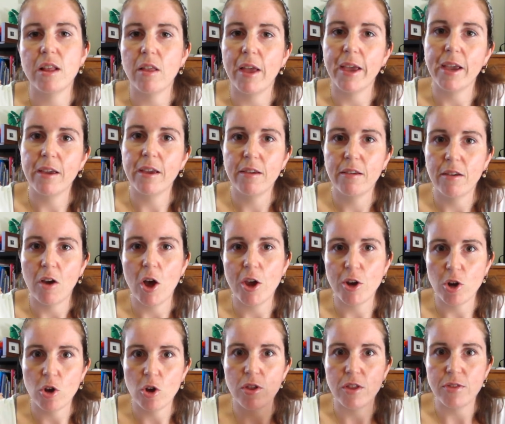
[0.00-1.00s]
Like, I
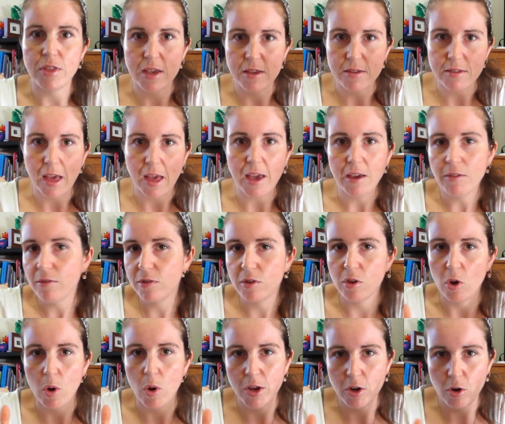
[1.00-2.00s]
know that they're safe,
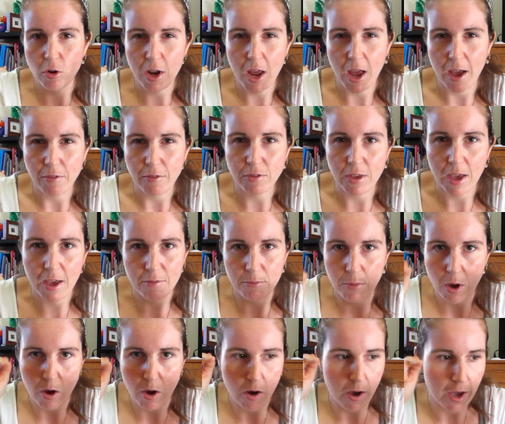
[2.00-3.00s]
so I don't have to have
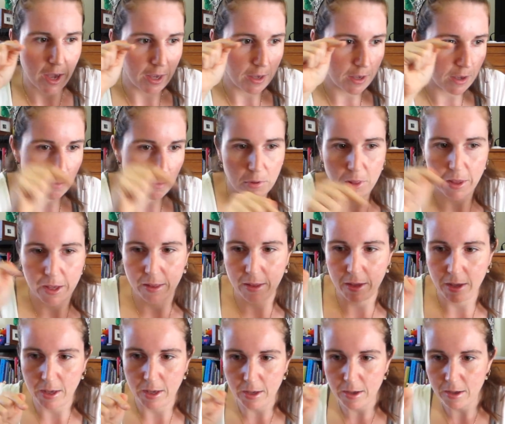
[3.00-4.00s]
my eye
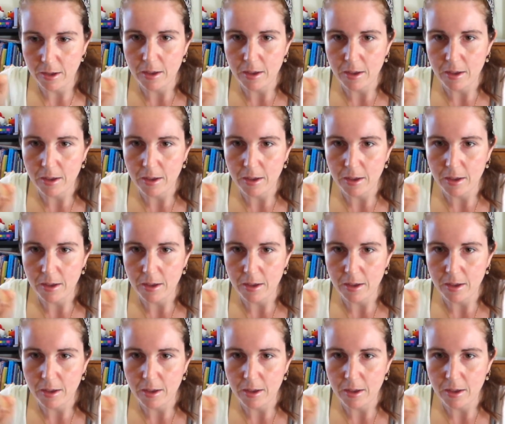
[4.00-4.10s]
completely